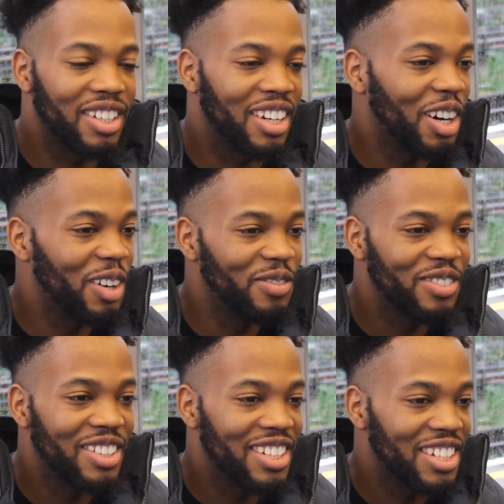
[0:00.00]
Um,
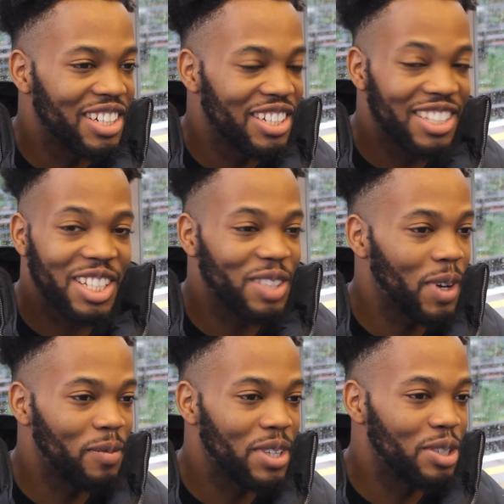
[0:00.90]
just
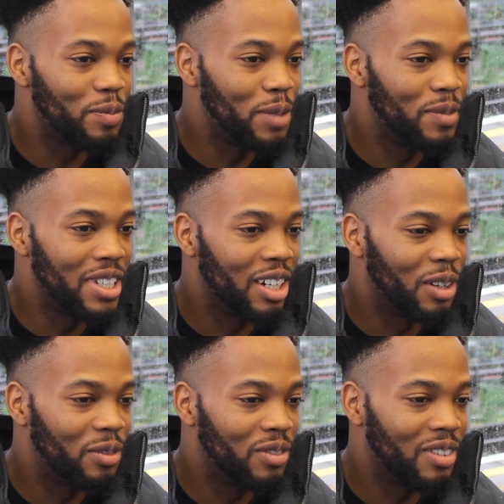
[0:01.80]
expect me to be me.
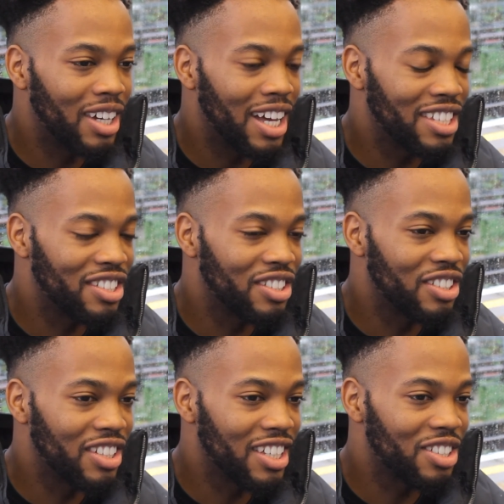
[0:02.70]
Um, as
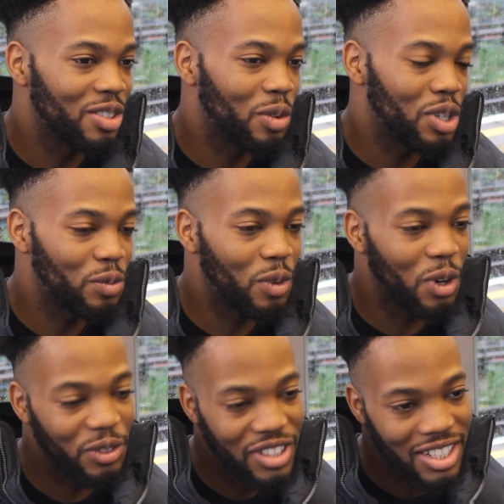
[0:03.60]
you get to watch
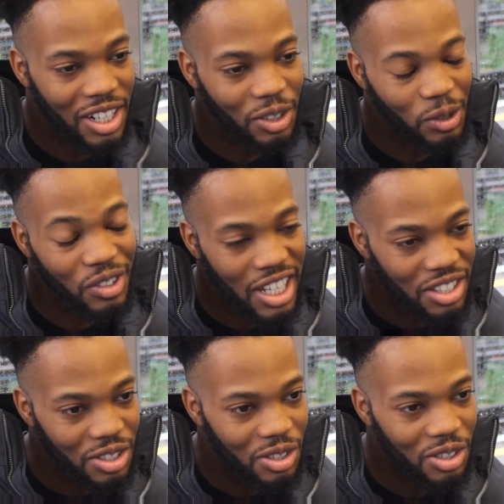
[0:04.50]
more of this channel, you
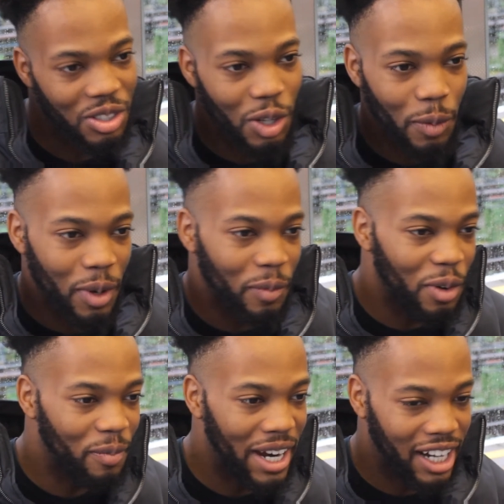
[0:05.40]
get to know a bit
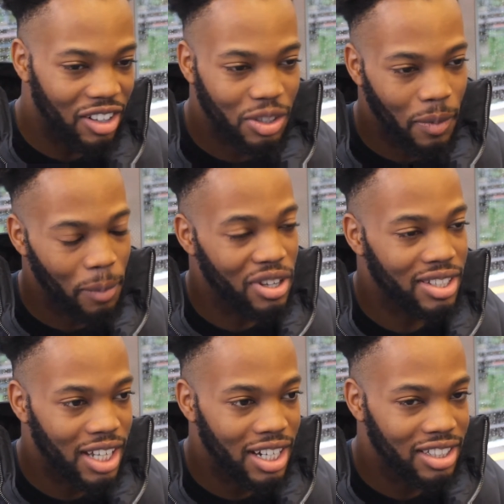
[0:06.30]
more of my character, my
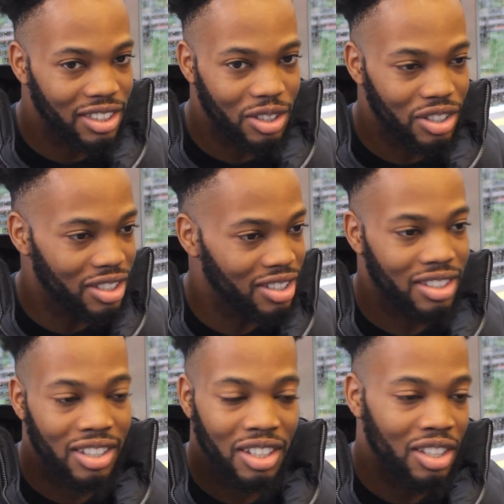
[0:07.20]
personality. So
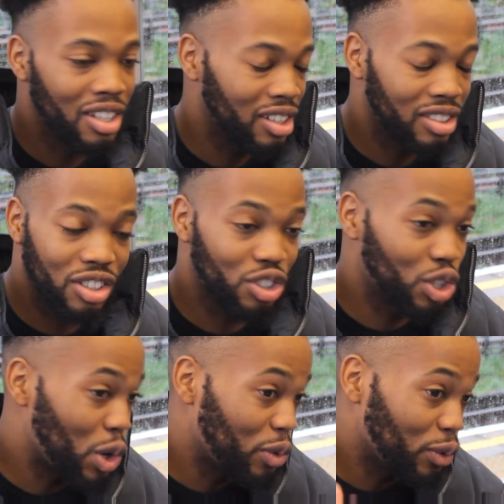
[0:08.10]
just
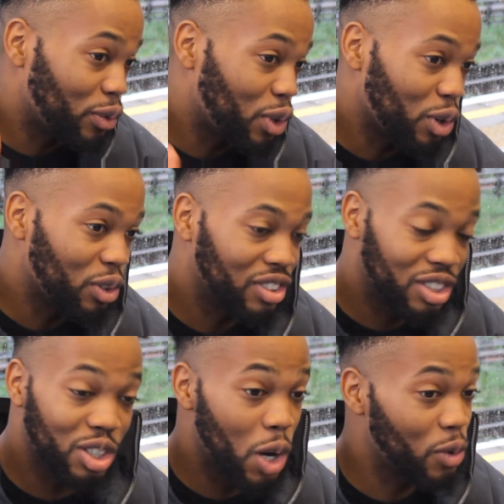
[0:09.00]
just go with the flow.
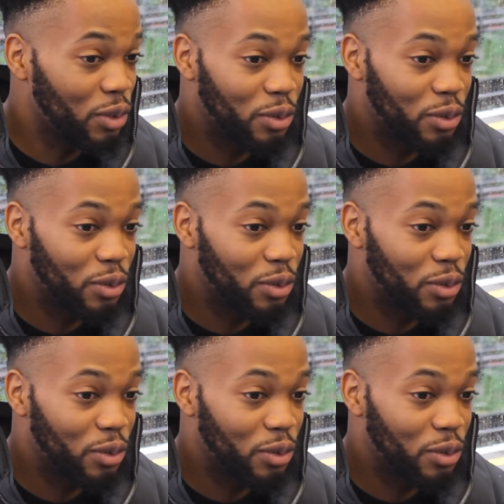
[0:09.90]
Just go with the